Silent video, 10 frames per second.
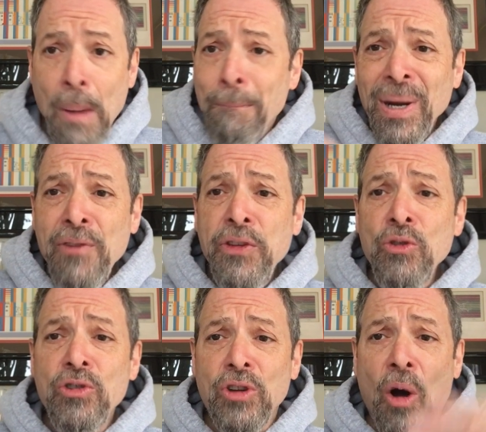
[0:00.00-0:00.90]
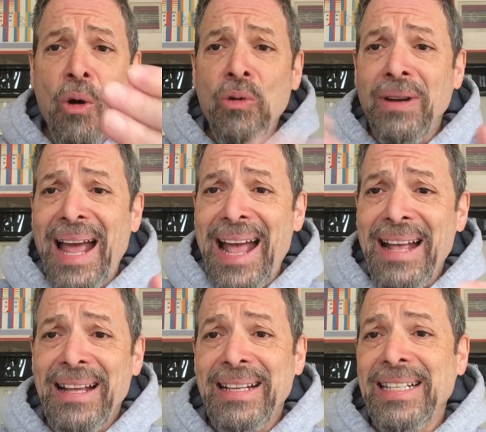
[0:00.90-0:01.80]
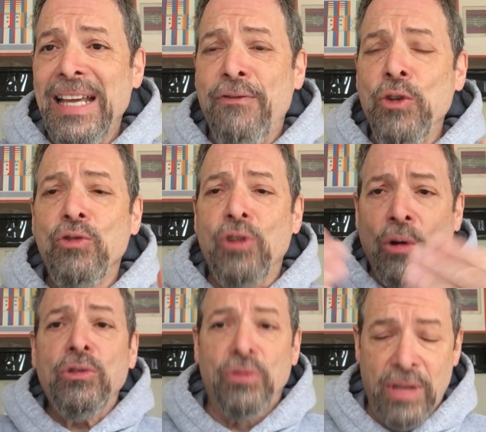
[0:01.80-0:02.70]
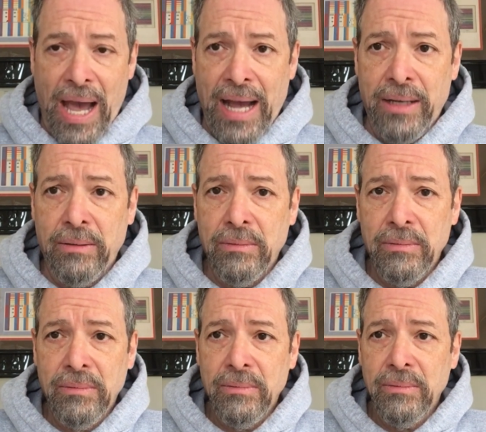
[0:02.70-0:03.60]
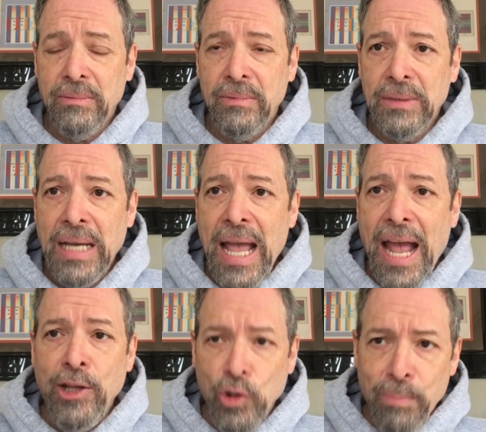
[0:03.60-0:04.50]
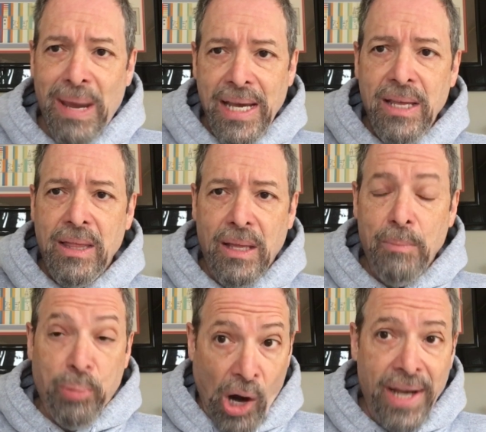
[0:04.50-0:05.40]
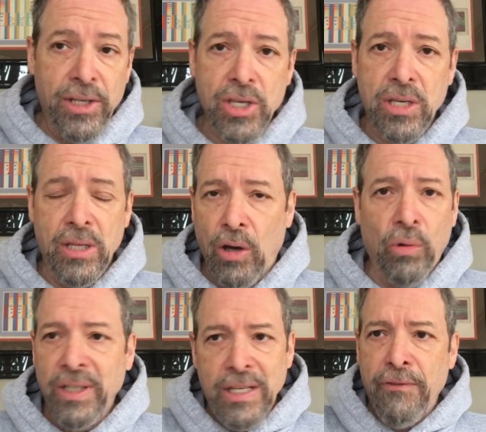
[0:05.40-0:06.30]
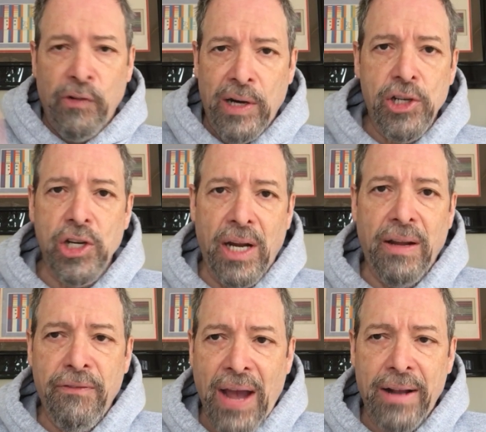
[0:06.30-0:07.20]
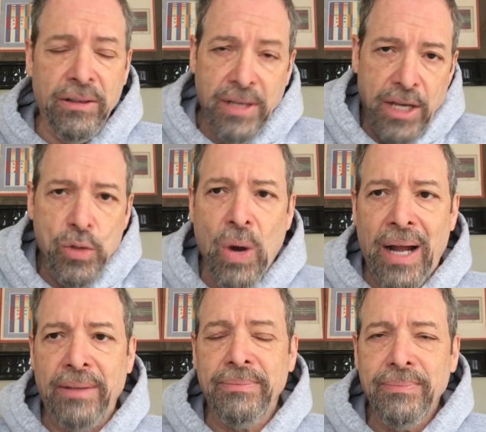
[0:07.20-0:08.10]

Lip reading: But if you don't do that, and you make price the only differentiating factor, guess what?